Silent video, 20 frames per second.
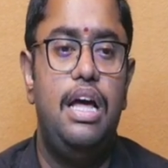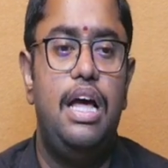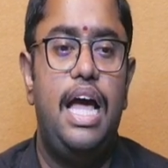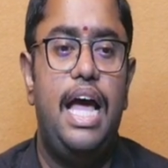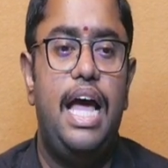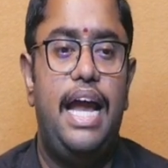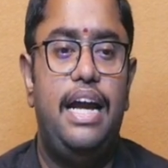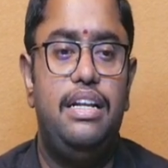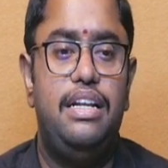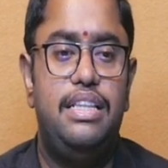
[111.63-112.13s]

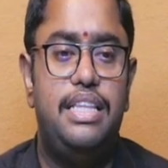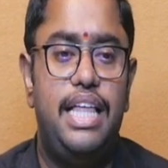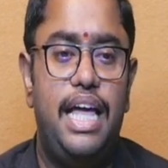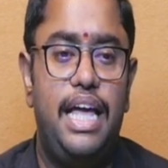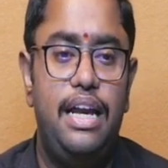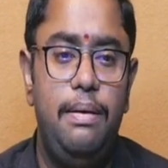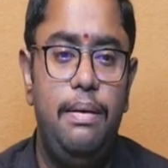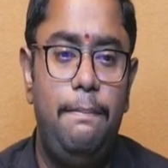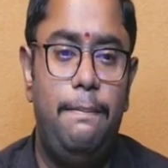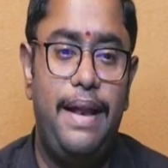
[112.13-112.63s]
and
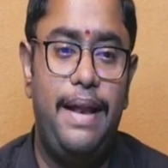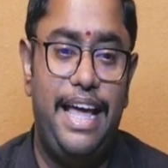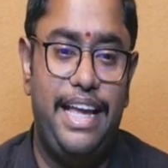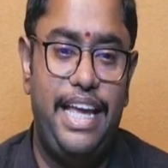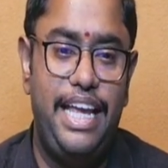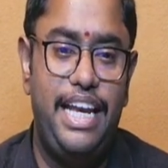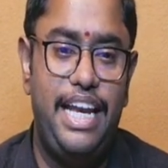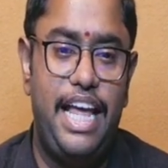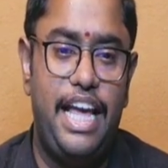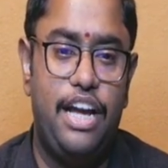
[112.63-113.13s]
then
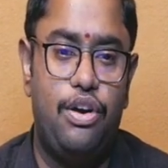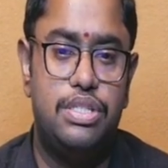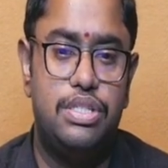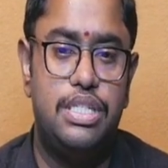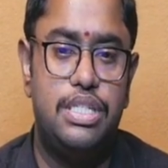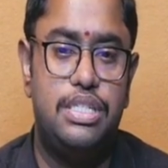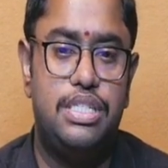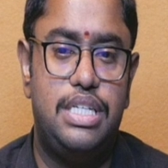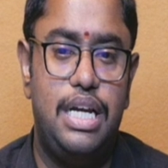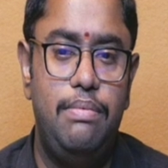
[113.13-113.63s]
plugin
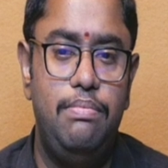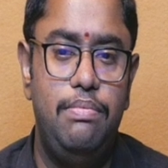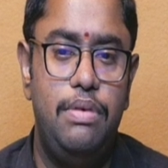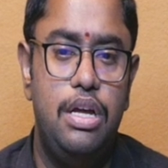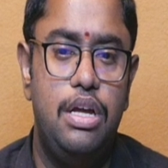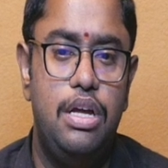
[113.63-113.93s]
ecosystem.